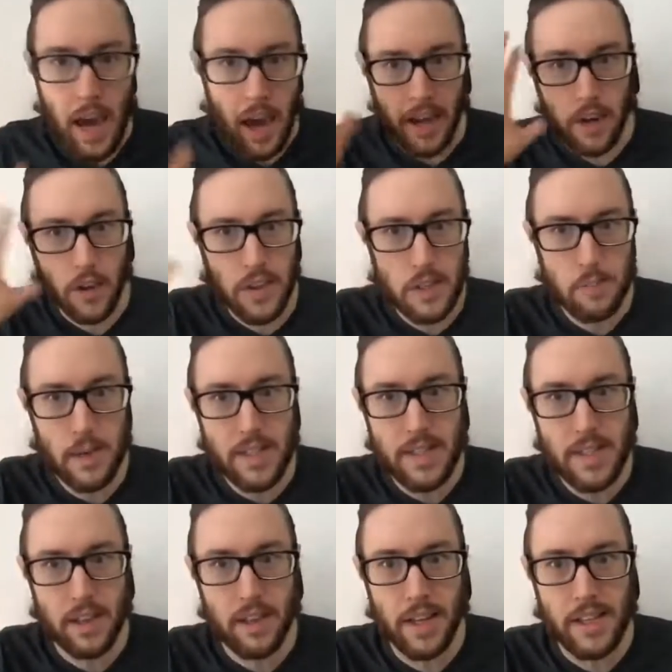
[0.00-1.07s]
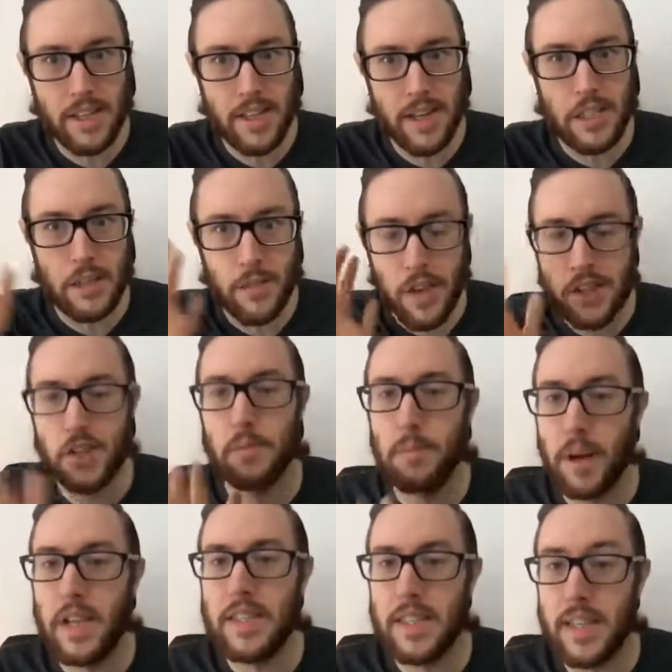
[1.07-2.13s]
I know this may sound like science fiction,
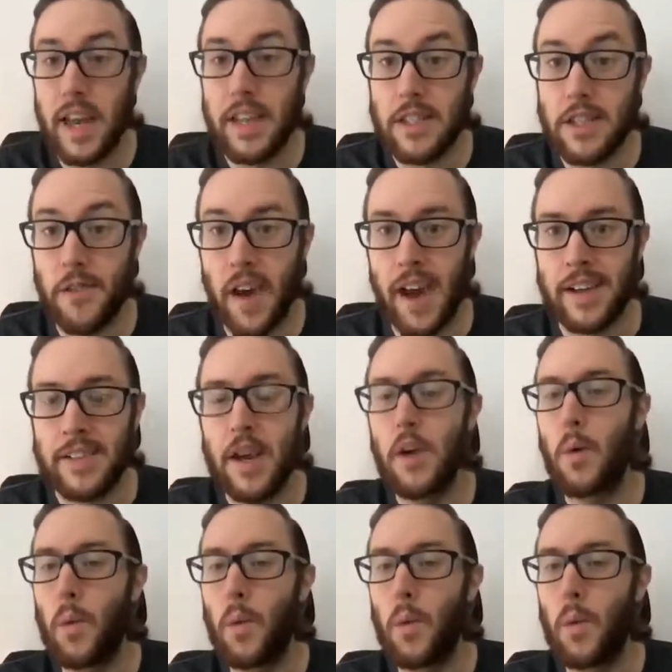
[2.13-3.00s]
but it's science fact.